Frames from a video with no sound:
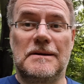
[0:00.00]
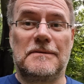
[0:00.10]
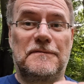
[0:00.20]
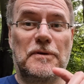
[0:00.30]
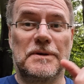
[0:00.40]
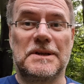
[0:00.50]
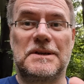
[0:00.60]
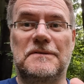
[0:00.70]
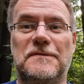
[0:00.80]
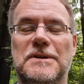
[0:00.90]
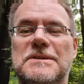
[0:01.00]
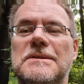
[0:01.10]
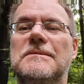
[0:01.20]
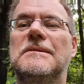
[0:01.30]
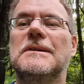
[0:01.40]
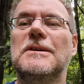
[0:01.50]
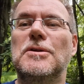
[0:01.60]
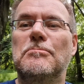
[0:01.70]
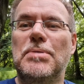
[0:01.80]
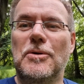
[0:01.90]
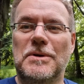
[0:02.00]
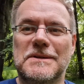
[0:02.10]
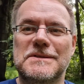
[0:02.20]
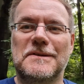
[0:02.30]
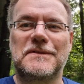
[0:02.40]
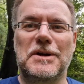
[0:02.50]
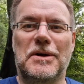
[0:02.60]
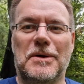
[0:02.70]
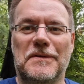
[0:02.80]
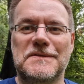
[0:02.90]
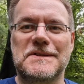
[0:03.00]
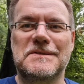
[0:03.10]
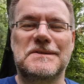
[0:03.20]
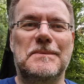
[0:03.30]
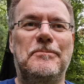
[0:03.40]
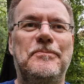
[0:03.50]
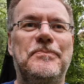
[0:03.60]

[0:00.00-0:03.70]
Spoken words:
for the different components of the Earth system,